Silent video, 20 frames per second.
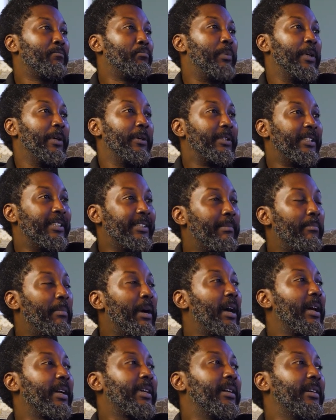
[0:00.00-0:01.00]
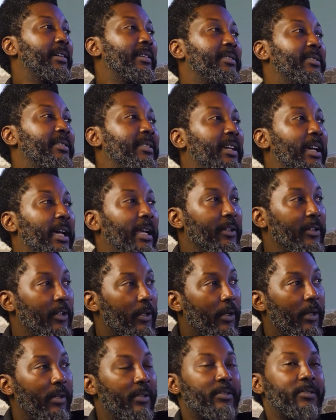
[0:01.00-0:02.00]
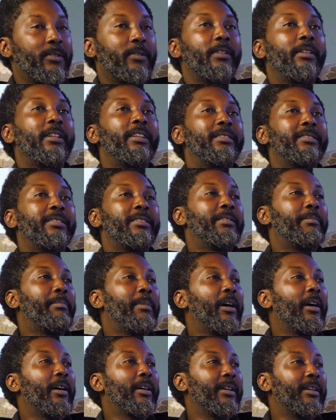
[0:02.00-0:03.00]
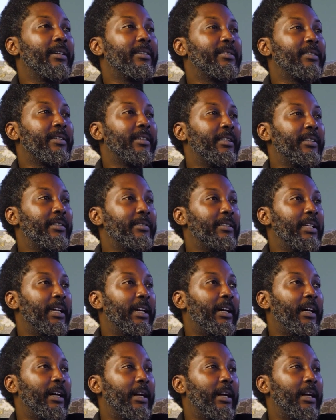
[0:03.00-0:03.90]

building the market and consolidating the market and